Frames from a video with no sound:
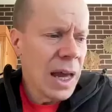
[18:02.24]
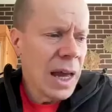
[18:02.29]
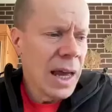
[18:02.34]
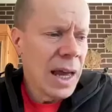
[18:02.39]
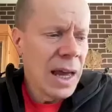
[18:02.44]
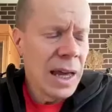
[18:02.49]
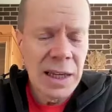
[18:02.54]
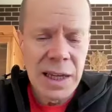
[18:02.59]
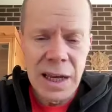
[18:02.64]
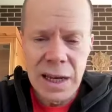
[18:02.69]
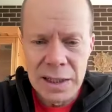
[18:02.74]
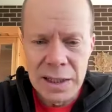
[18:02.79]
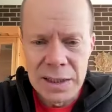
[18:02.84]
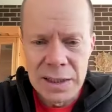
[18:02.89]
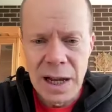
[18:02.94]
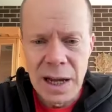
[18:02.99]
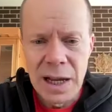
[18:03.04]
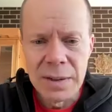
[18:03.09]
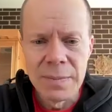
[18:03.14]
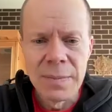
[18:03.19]
and get
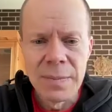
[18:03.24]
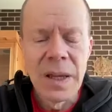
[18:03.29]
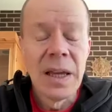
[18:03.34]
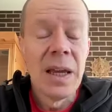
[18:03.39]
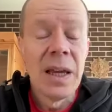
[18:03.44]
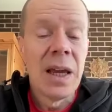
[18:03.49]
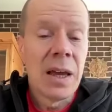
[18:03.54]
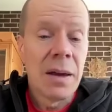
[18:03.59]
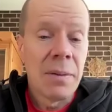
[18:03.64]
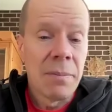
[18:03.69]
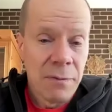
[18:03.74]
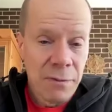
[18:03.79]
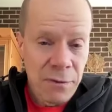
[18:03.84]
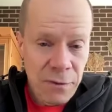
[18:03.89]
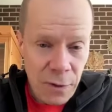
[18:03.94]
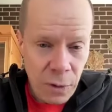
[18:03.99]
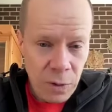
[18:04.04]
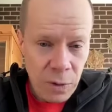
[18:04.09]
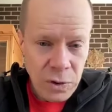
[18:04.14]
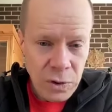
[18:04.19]
it done.
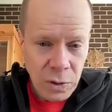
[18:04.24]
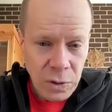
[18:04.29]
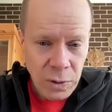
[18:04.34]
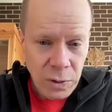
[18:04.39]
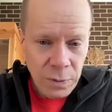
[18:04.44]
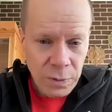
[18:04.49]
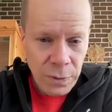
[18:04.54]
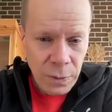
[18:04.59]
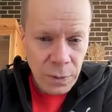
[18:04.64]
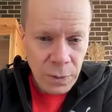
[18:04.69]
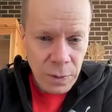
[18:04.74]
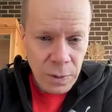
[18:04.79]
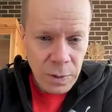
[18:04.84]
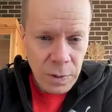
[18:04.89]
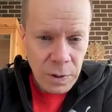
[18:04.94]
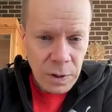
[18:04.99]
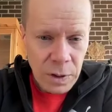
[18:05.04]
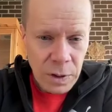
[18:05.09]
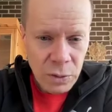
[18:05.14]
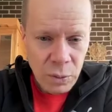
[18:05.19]
Focus on your
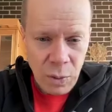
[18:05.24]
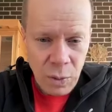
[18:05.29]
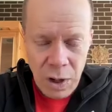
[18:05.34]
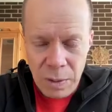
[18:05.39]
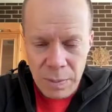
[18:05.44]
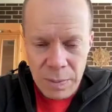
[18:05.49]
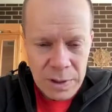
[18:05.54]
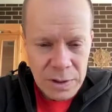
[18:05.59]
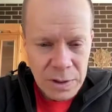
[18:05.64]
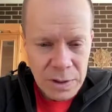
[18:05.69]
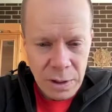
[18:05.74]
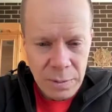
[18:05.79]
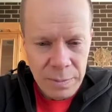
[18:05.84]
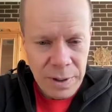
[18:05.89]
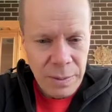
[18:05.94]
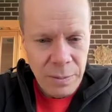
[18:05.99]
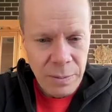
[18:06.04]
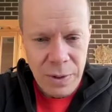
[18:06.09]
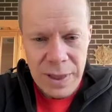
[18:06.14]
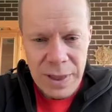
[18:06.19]
food as well, because a lot
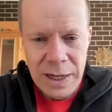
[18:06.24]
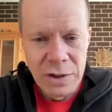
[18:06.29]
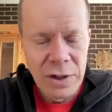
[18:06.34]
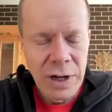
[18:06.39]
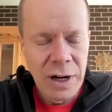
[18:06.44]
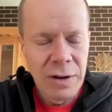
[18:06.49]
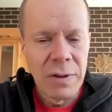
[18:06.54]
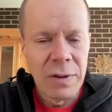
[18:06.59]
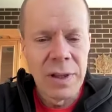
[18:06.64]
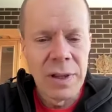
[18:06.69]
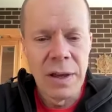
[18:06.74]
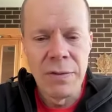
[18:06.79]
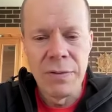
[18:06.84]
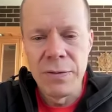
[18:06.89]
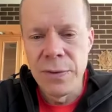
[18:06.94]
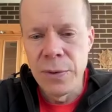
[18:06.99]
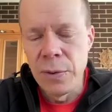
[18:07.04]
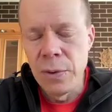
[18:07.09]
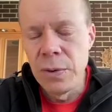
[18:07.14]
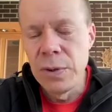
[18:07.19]
of people, when they travel, their
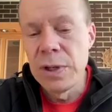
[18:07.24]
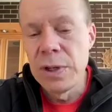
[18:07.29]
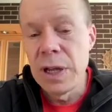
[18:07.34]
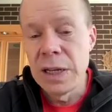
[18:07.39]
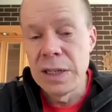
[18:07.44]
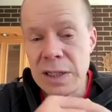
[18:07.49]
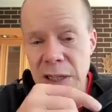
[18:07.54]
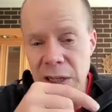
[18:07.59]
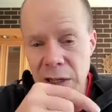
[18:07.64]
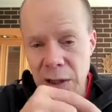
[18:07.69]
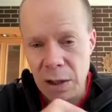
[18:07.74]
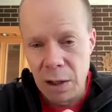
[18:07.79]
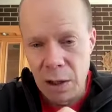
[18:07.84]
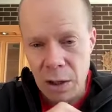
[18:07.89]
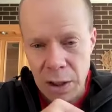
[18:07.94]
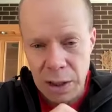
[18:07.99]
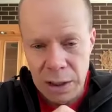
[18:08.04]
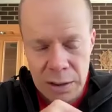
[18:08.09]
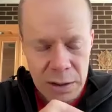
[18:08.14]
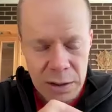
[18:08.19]
food
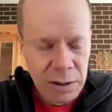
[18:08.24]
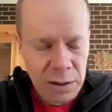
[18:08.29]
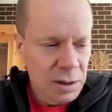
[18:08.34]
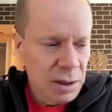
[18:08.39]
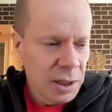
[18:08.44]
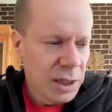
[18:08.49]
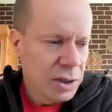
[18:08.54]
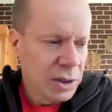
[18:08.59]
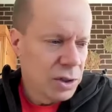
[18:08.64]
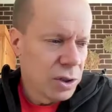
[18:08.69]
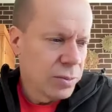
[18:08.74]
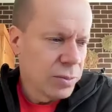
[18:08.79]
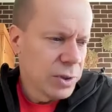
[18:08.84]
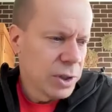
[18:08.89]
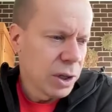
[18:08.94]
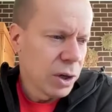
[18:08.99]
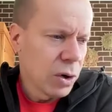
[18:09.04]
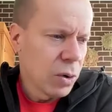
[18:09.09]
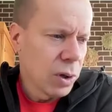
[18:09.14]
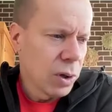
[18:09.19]
declines in terms
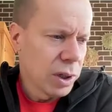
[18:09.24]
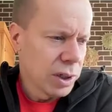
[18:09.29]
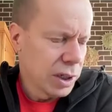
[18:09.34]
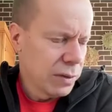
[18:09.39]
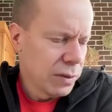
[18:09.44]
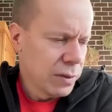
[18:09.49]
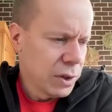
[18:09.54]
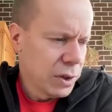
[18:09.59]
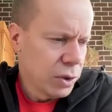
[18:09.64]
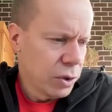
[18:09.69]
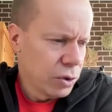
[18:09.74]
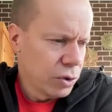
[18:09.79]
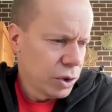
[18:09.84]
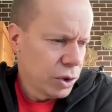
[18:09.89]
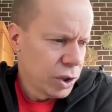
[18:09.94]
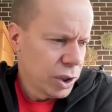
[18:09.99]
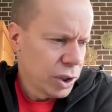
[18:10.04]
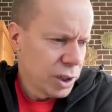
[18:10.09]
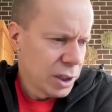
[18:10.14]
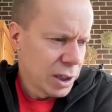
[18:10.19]
of the quality of the
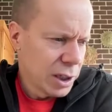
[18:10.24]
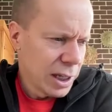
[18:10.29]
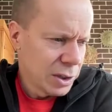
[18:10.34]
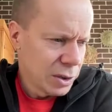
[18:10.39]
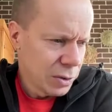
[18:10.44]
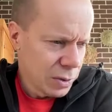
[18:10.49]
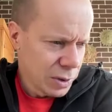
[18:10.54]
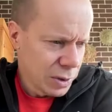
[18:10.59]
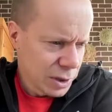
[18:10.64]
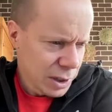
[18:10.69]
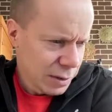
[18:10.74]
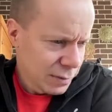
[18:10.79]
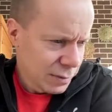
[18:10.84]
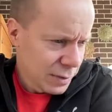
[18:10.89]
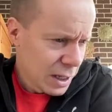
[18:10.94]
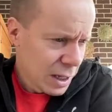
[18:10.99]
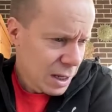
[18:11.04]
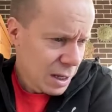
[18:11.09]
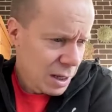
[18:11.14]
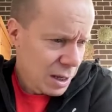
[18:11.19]
nutrition and that sort of stuff.
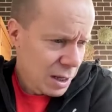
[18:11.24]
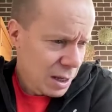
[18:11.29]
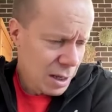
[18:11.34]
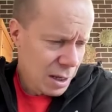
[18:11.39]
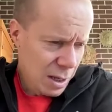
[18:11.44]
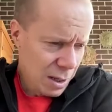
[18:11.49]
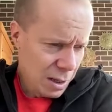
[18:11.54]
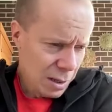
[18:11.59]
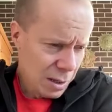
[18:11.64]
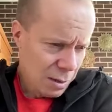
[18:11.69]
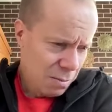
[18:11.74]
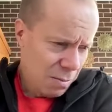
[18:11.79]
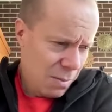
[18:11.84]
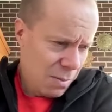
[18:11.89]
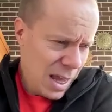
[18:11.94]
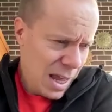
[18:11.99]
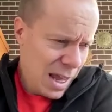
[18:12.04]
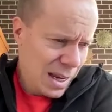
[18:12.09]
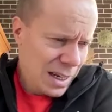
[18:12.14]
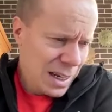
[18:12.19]

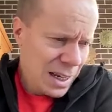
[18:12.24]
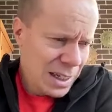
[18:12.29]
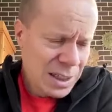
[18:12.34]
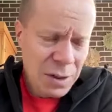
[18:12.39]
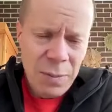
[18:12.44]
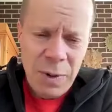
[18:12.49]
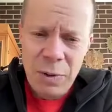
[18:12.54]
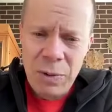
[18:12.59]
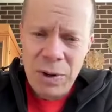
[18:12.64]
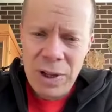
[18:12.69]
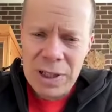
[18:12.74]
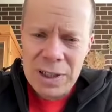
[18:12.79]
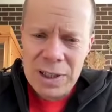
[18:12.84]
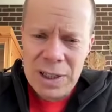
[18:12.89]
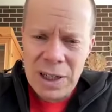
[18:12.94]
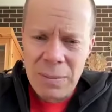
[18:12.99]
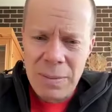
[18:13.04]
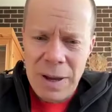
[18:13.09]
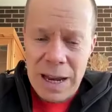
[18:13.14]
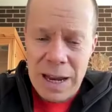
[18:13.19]
And just be
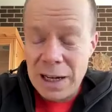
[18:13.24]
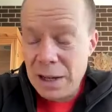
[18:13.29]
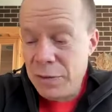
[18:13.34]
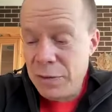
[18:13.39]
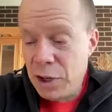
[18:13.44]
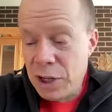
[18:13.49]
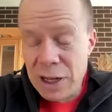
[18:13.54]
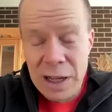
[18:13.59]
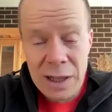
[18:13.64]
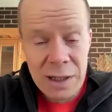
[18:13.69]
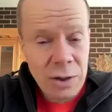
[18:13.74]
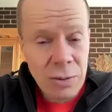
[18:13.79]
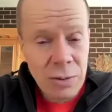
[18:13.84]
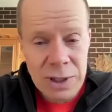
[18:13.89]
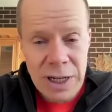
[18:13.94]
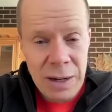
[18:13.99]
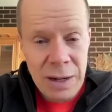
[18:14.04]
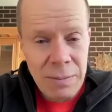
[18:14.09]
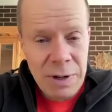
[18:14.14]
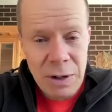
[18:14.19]
realistic about it. If you can only do
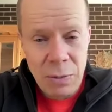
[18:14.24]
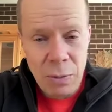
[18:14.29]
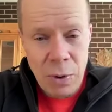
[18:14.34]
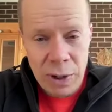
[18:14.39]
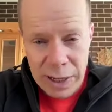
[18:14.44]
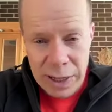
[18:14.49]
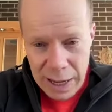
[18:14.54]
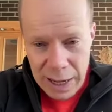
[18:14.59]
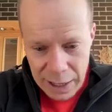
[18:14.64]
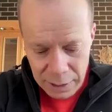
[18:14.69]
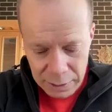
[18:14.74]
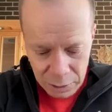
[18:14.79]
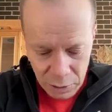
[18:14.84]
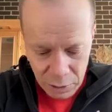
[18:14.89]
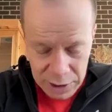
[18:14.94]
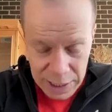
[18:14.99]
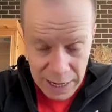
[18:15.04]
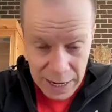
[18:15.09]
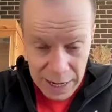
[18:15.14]
a 10-minute workout, do